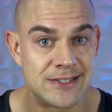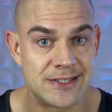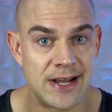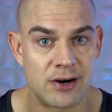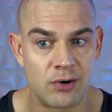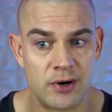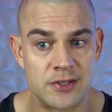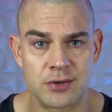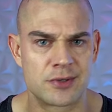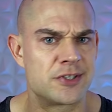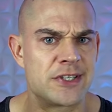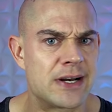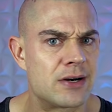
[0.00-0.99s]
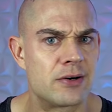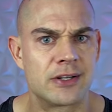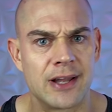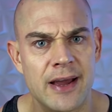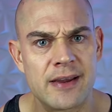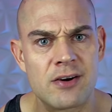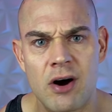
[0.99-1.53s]
steroids or
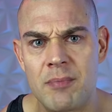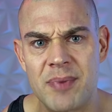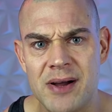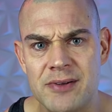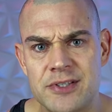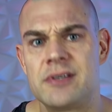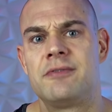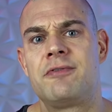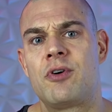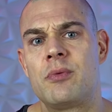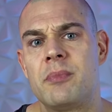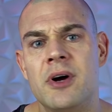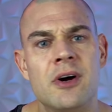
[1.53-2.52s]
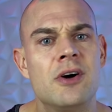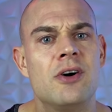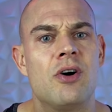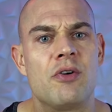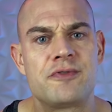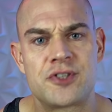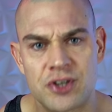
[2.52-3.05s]
steroid-like compounds in the form
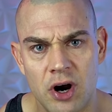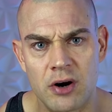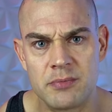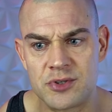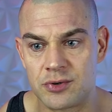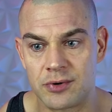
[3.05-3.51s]
of SARMs,